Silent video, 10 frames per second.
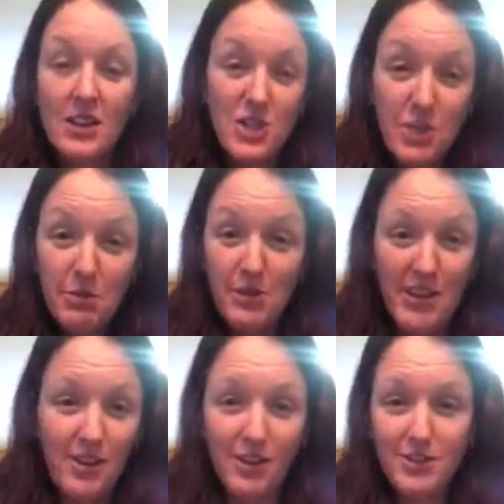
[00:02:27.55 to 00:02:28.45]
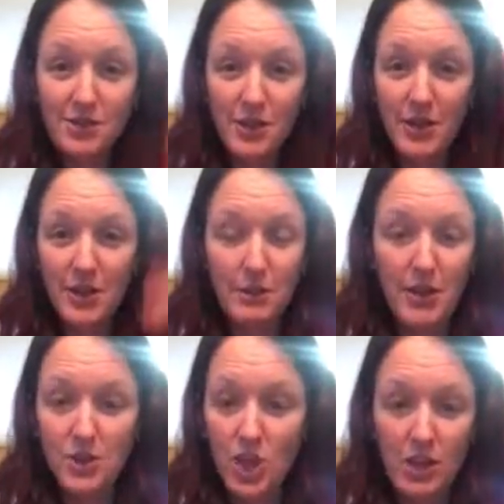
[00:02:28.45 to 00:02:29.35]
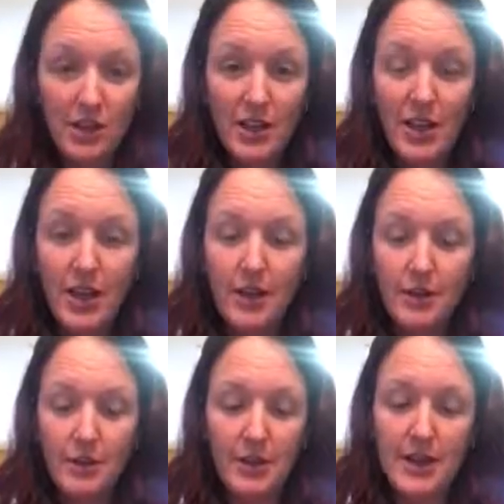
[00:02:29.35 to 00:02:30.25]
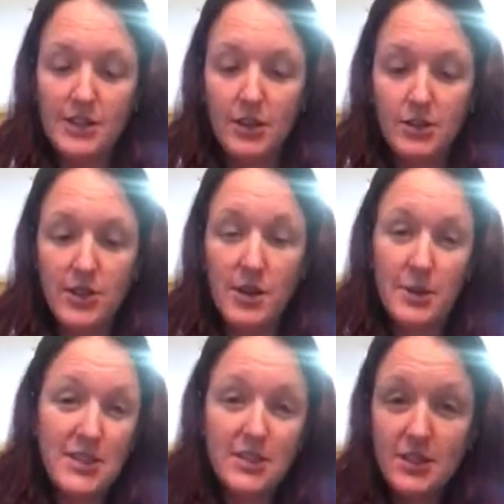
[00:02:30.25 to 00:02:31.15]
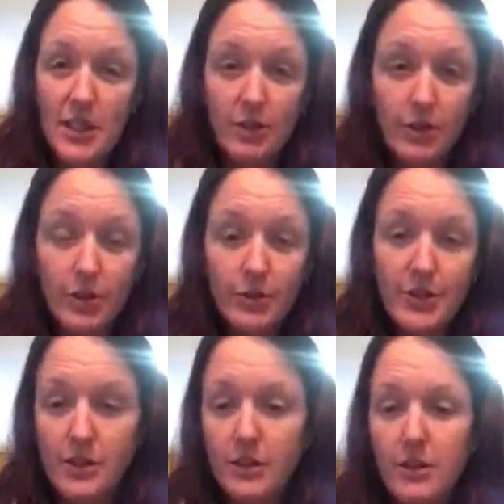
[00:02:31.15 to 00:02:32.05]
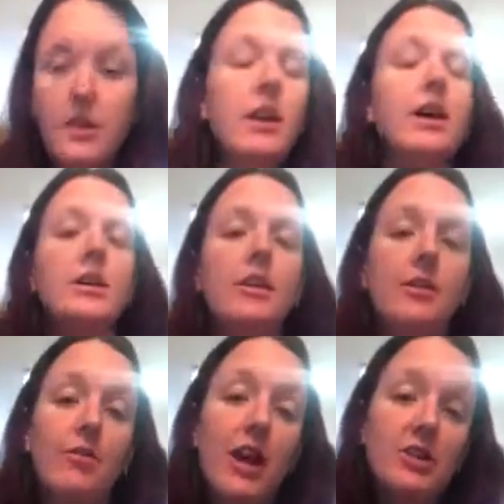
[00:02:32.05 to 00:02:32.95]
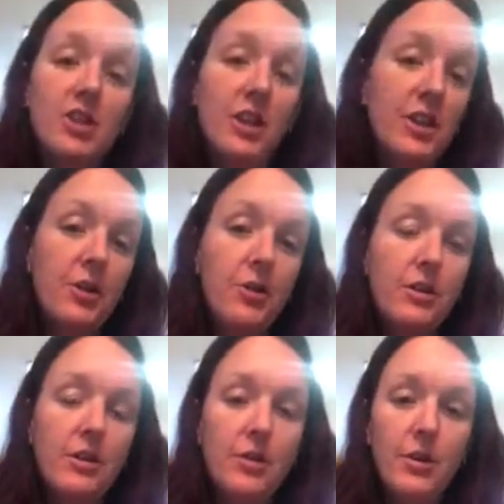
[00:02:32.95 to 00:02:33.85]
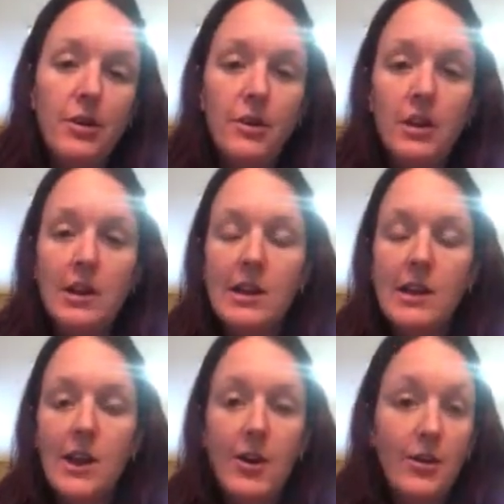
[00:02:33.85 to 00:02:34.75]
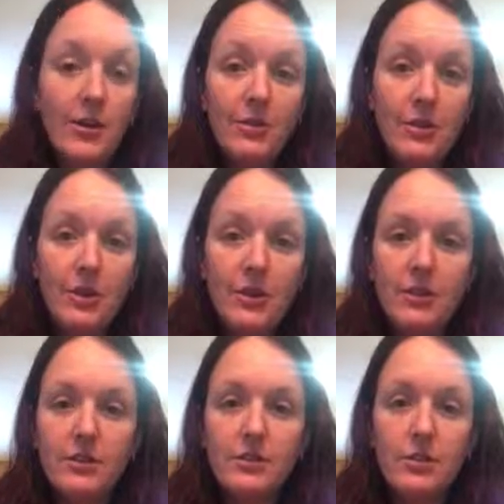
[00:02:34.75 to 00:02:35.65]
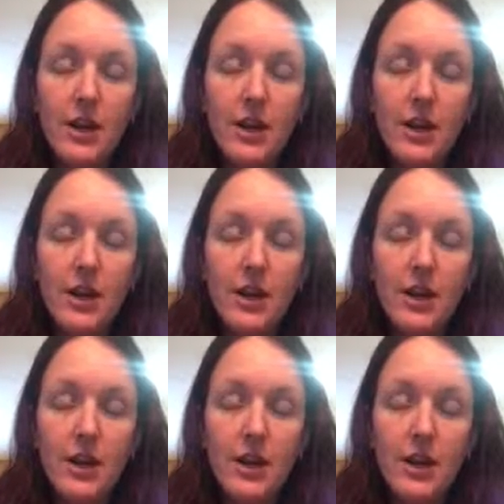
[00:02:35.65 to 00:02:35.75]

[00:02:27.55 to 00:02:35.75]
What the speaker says: cheap. At Costco you can get a big jug and it lasts a long time. It doesn't stain your clothes either. You can get fractionated coconut oil, olive oil,